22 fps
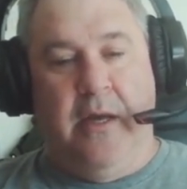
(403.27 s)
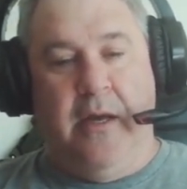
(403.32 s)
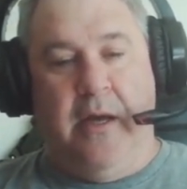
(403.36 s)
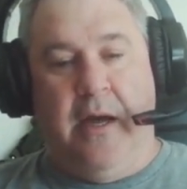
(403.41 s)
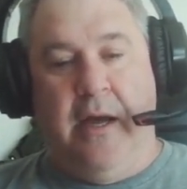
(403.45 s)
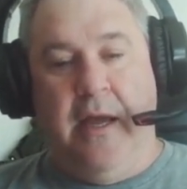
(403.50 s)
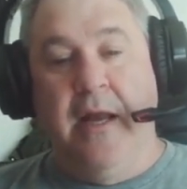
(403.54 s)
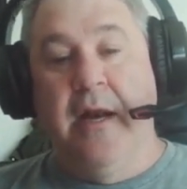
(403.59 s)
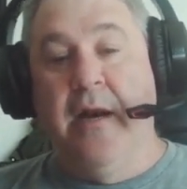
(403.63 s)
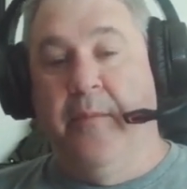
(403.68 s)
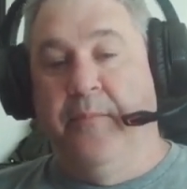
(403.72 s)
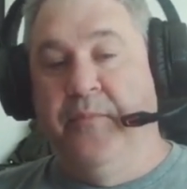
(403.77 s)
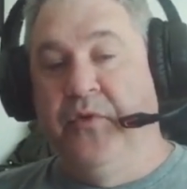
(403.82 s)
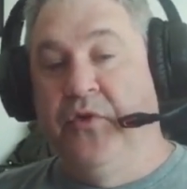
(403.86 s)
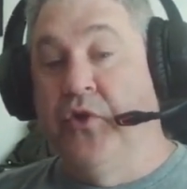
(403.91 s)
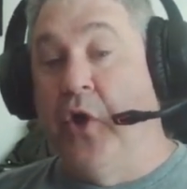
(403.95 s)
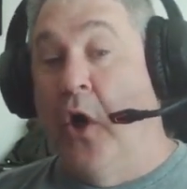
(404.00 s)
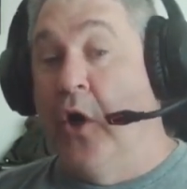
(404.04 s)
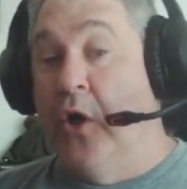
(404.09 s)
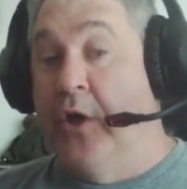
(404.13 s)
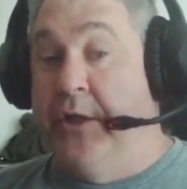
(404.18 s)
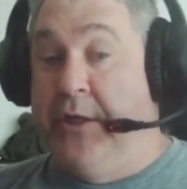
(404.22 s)
I end up
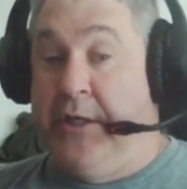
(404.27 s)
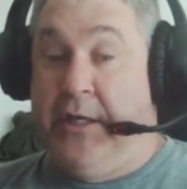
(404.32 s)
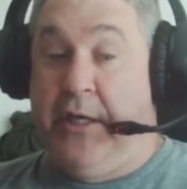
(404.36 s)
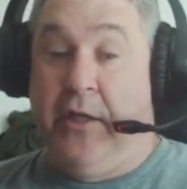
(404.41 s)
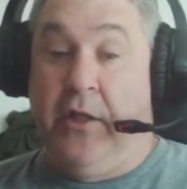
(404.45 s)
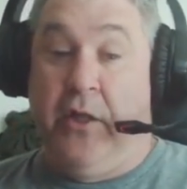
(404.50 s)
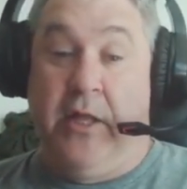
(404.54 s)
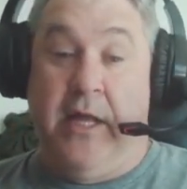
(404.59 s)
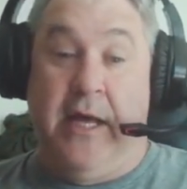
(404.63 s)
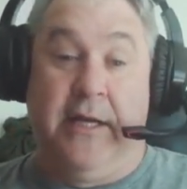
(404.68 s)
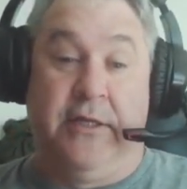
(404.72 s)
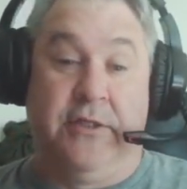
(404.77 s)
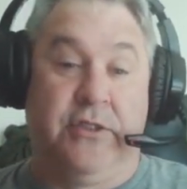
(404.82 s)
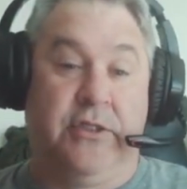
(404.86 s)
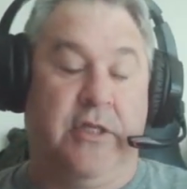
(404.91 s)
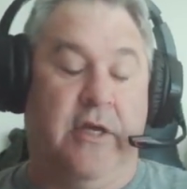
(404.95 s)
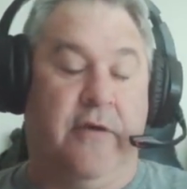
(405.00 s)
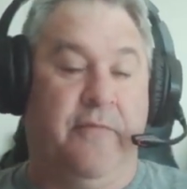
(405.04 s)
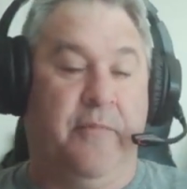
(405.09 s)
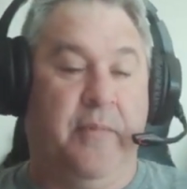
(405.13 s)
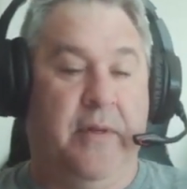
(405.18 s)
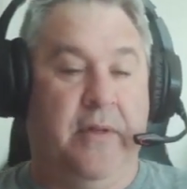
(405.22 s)
darkening a lot of
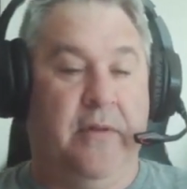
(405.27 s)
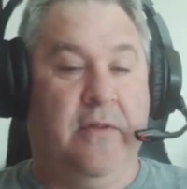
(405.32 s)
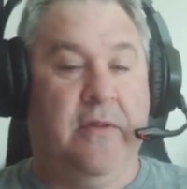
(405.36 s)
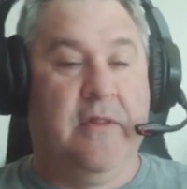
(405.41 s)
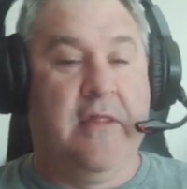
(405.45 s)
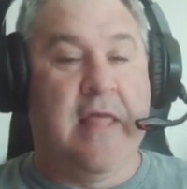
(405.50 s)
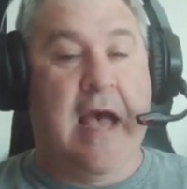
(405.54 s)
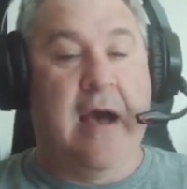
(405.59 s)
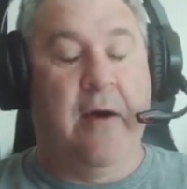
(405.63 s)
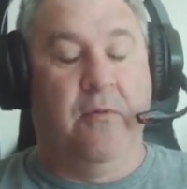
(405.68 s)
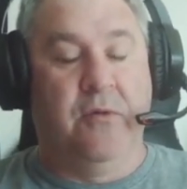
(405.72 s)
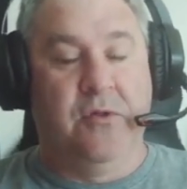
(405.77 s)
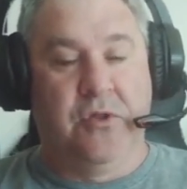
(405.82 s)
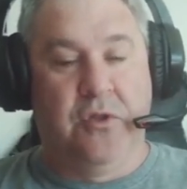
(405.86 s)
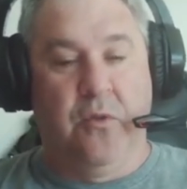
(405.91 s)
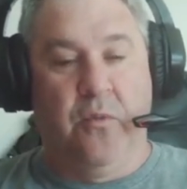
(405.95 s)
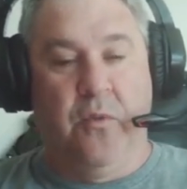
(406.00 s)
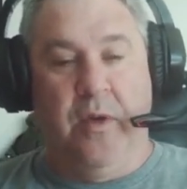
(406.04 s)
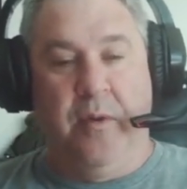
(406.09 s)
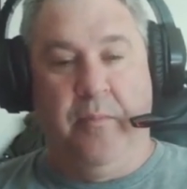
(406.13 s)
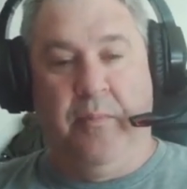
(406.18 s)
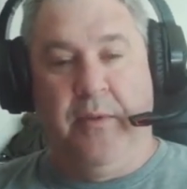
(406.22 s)
stuff, but that was the
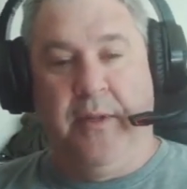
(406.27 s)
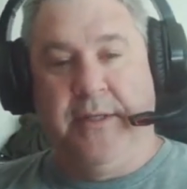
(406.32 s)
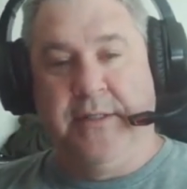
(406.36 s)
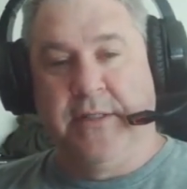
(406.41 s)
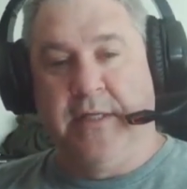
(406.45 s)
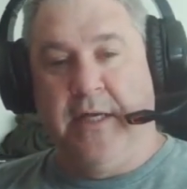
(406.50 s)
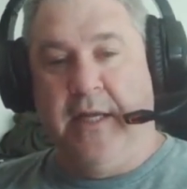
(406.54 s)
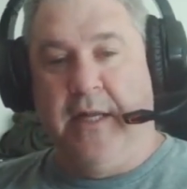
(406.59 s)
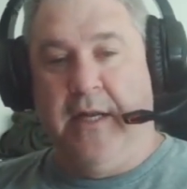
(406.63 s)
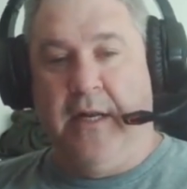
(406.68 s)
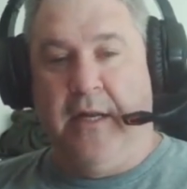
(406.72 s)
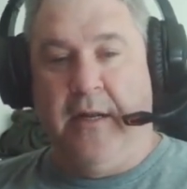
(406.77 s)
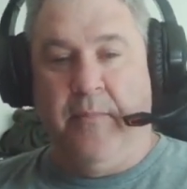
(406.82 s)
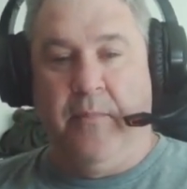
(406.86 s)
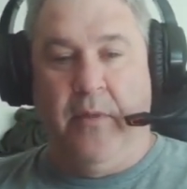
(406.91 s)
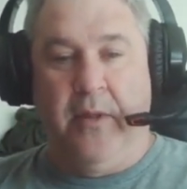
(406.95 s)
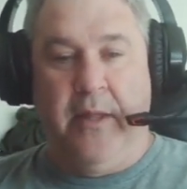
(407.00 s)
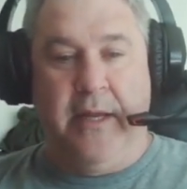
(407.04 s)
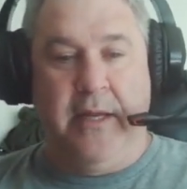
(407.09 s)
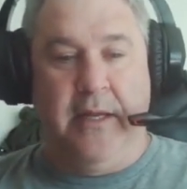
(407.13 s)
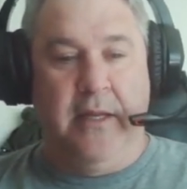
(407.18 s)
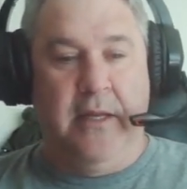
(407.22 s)
one place I ended up
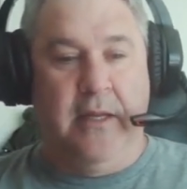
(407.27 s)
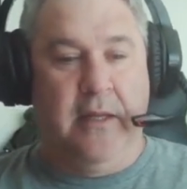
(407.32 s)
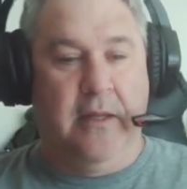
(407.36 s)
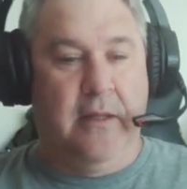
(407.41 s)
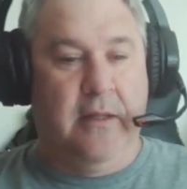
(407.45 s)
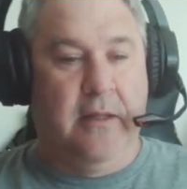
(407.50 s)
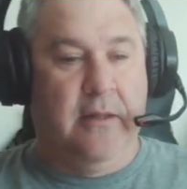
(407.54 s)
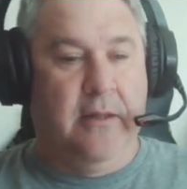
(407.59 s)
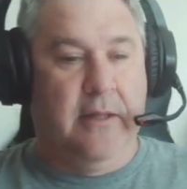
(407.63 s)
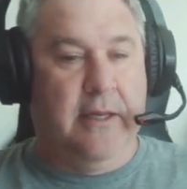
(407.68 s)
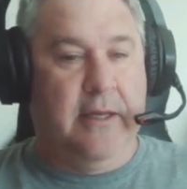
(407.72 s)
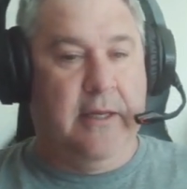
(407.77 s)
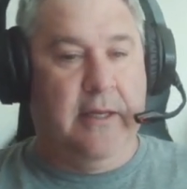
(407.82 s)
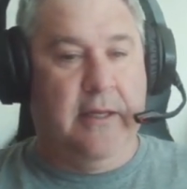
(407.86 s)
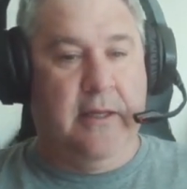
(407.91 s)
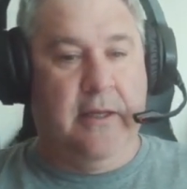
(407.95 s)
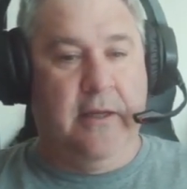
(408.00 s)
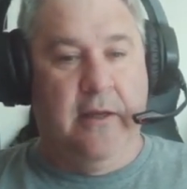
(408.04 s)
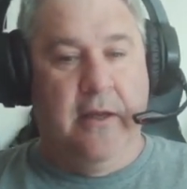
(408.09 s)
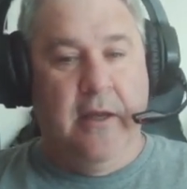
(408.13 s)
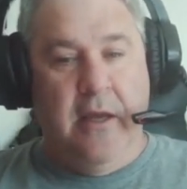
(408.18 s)
lightening. Lightning.